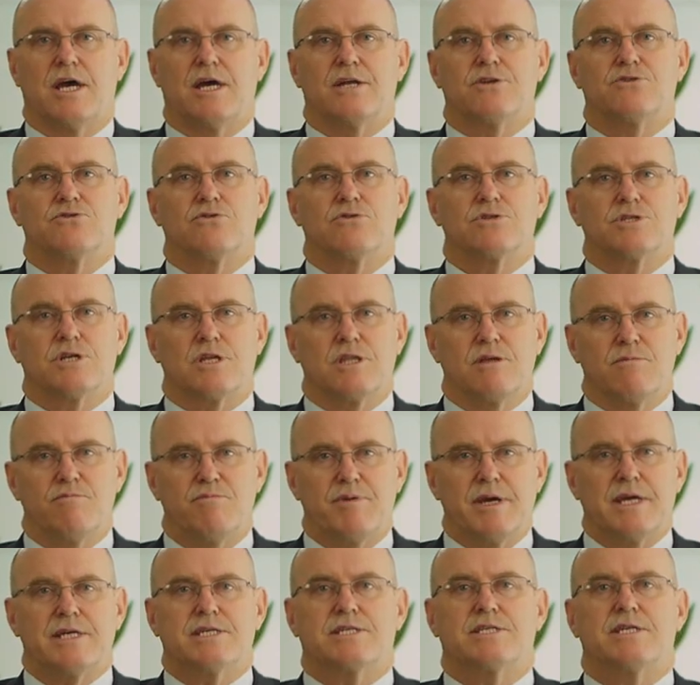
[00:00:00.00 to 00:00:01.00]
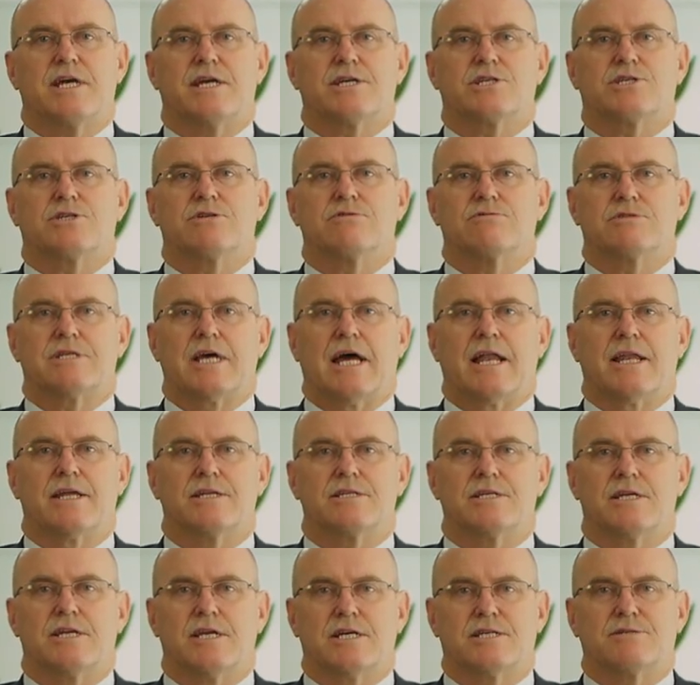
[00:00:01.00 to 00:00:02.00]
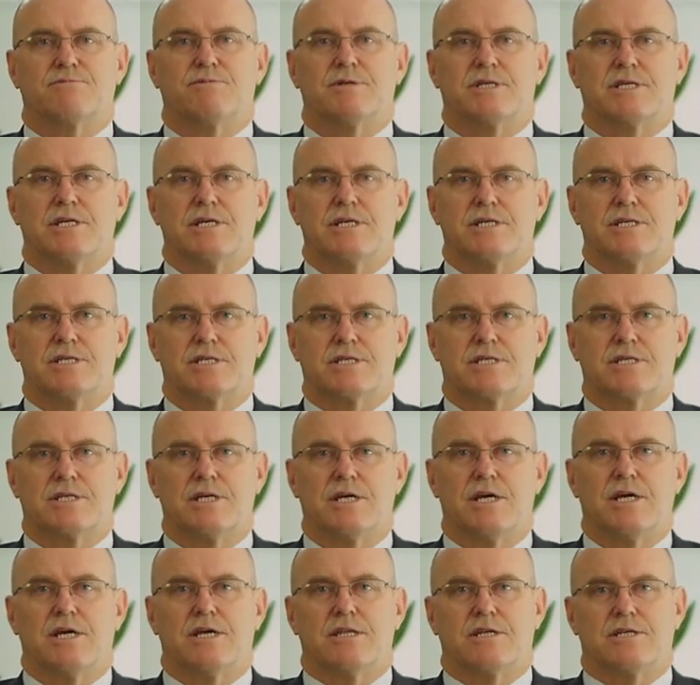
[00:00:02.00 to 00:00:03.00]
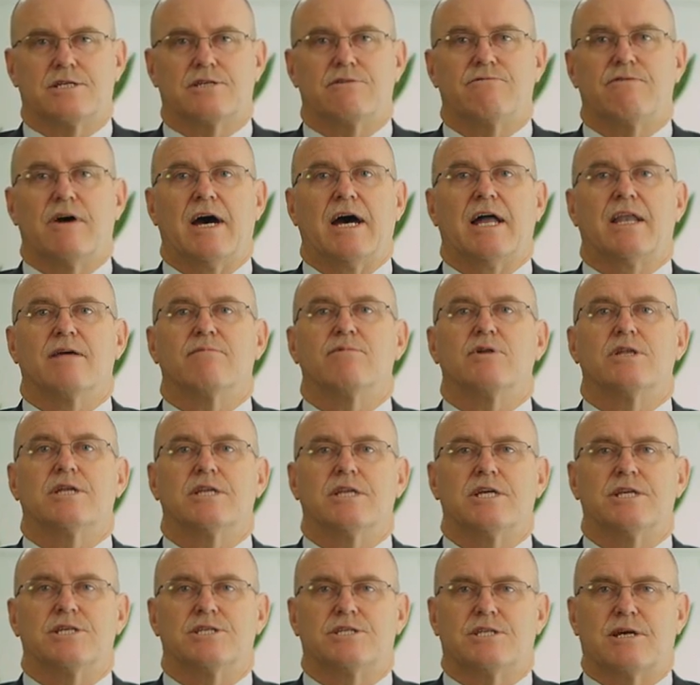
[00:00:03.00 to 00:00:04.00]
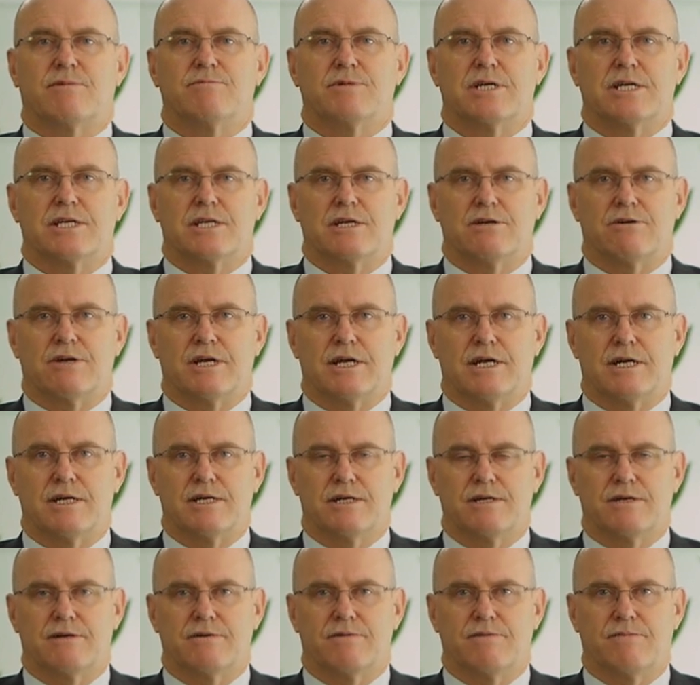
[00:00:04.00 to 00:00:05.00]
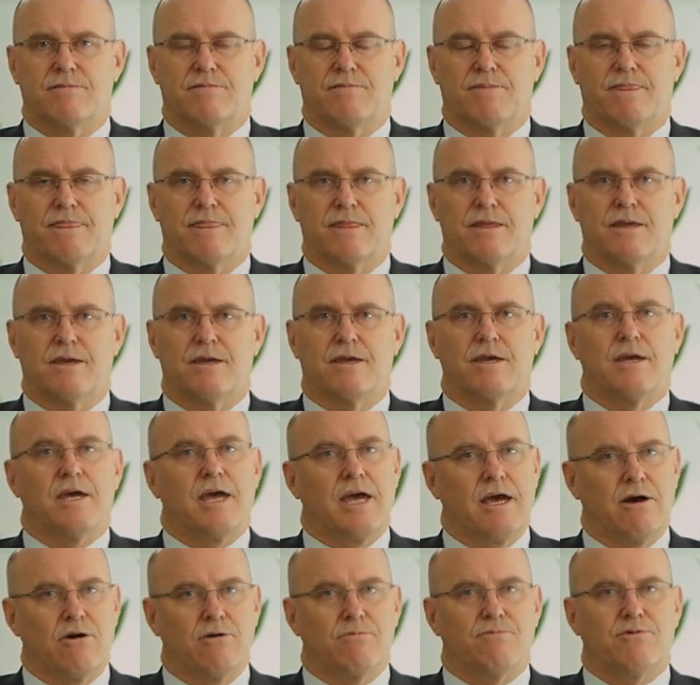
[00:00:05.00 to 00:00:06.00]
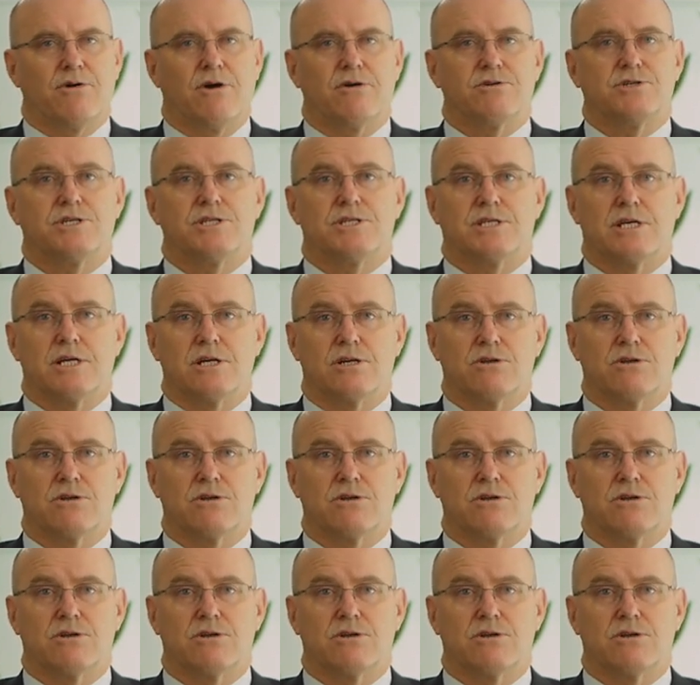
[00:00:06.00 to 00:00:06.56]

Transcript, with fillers: and draws on the best national talent and expertise that's available in each subject area. Our approach is